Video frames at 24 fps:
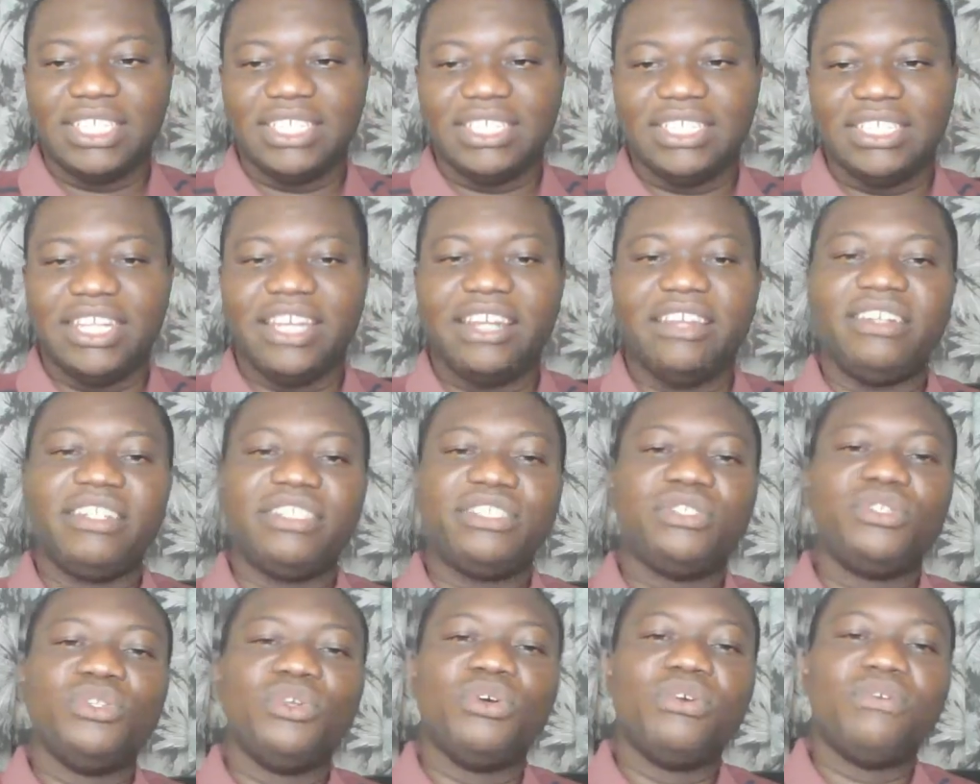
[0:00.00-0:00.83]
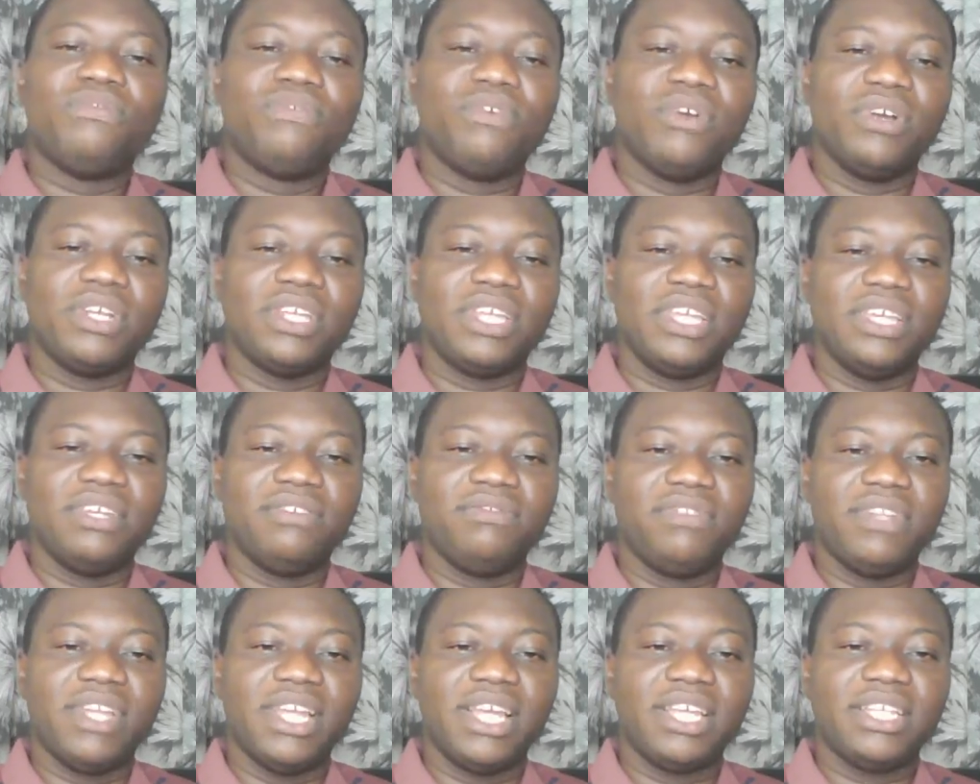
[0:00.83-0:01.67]
there is no
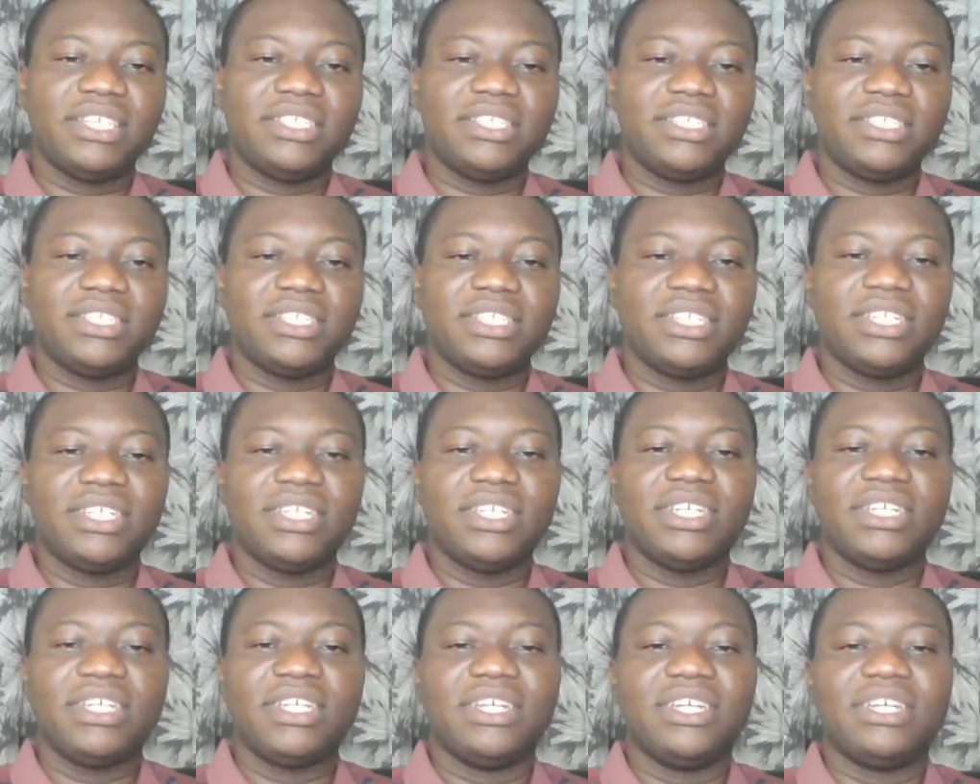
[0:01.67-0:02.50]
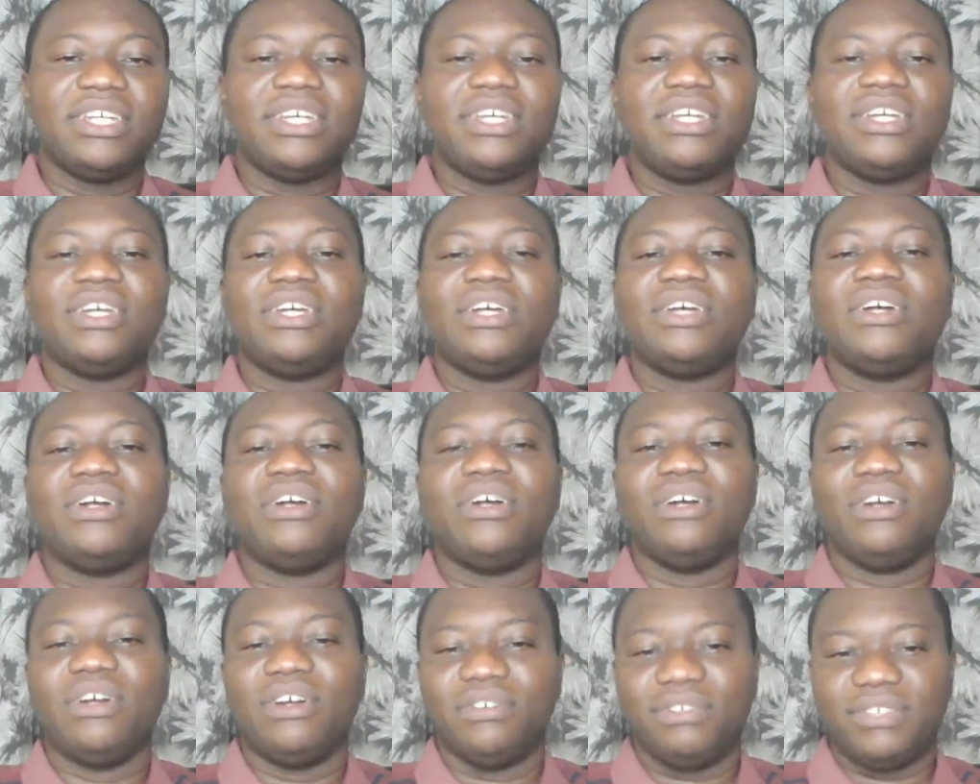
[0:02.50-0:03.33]
forgiveness
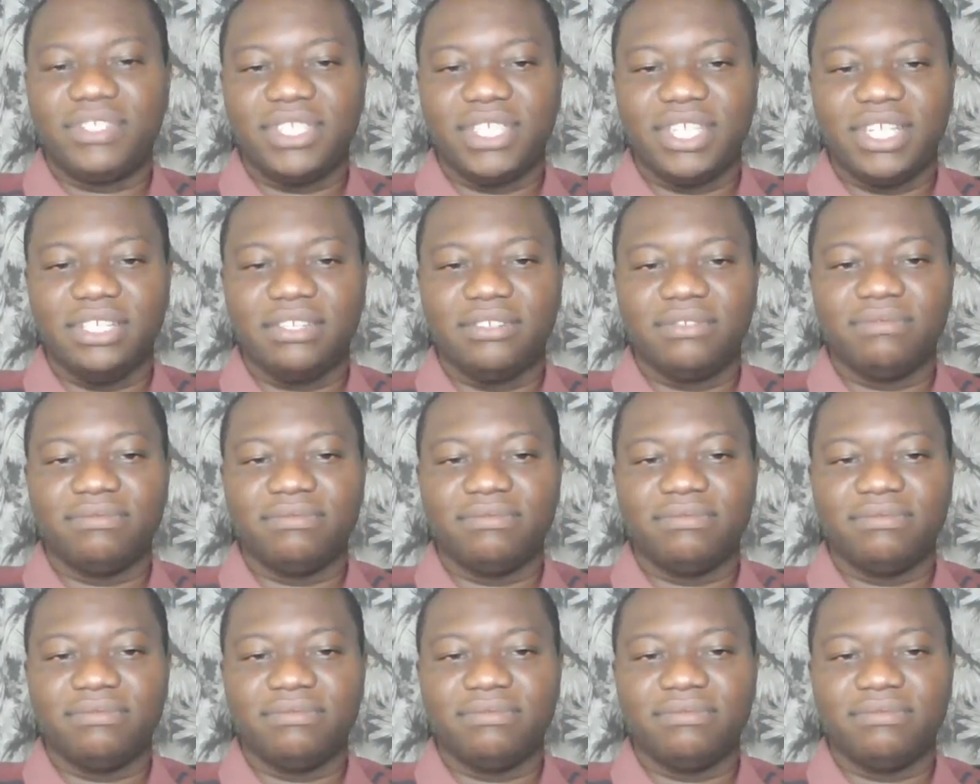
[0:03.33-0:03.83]
of sin.